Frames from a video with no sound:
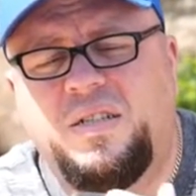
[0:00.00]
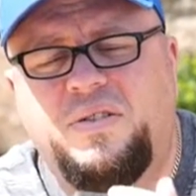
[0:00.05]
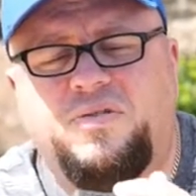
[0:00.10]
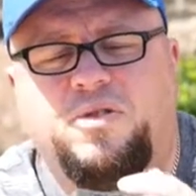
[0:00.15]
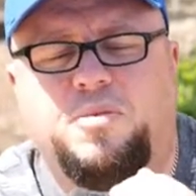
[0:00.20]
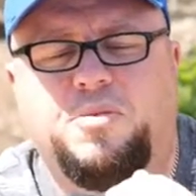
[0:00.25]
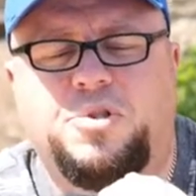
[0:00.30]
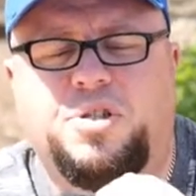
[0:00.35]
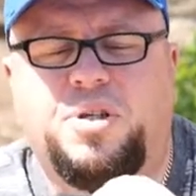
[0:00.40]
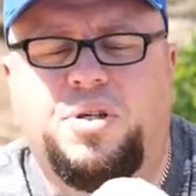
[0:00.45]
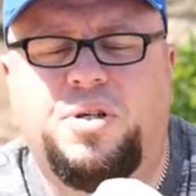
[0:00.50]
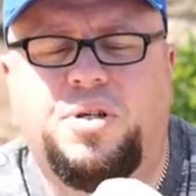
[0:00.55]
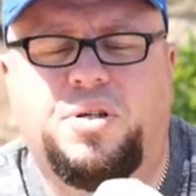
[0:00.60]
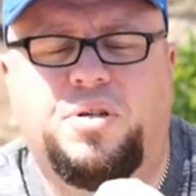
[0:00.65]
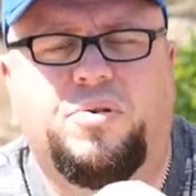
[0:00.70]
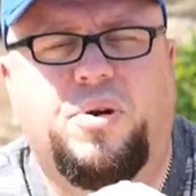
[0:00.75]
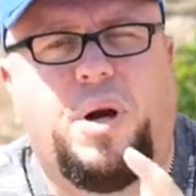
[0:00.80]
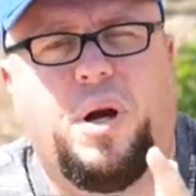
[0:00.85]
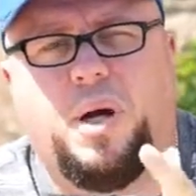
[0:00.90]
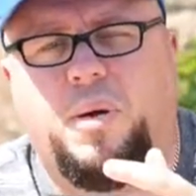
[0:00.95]
from dirt,
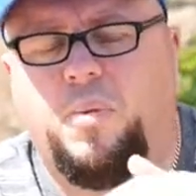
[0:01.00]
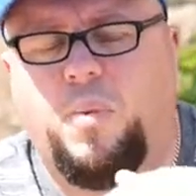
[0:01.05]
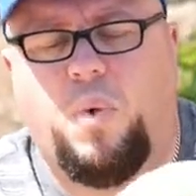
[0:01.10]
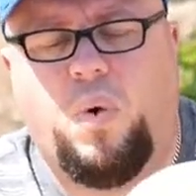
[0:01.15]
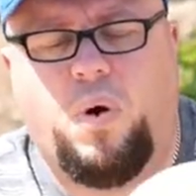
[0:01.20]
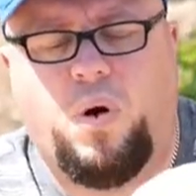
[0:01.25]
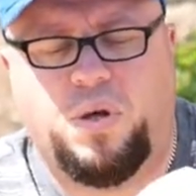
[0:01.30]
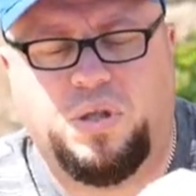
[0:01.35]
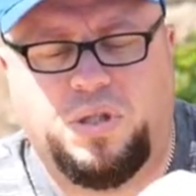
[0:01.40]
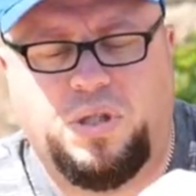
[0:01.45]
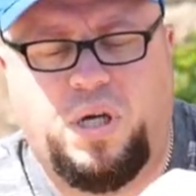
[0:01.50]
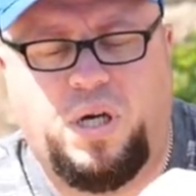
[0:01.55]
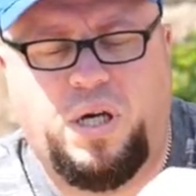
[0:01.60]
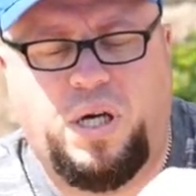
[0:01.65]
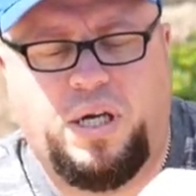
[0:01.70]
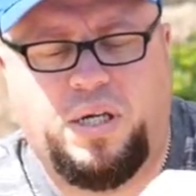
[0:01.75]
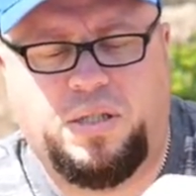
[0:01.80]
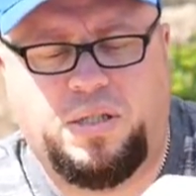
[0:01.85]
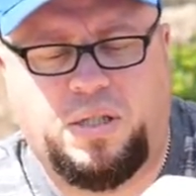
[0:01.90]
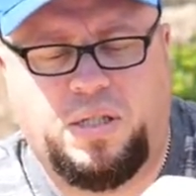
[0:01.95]
grime, water,
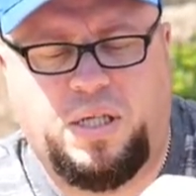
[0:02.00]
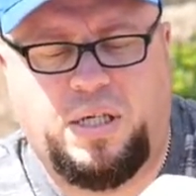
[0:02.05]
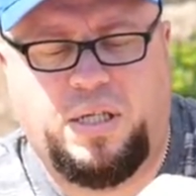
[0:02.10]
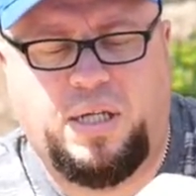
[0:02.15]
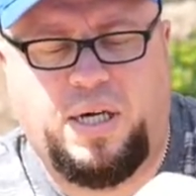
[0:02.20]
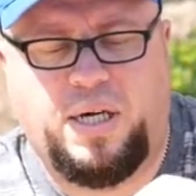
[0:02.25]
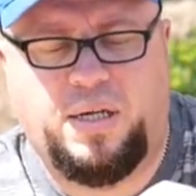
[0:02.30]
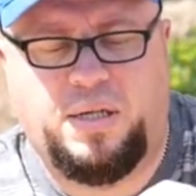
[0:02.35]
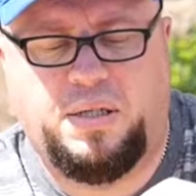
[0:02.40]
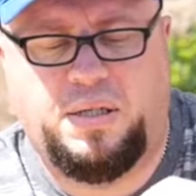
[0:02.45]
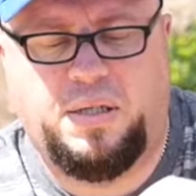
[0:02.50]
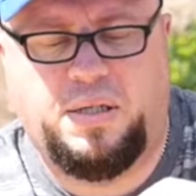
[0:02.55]
anything like that.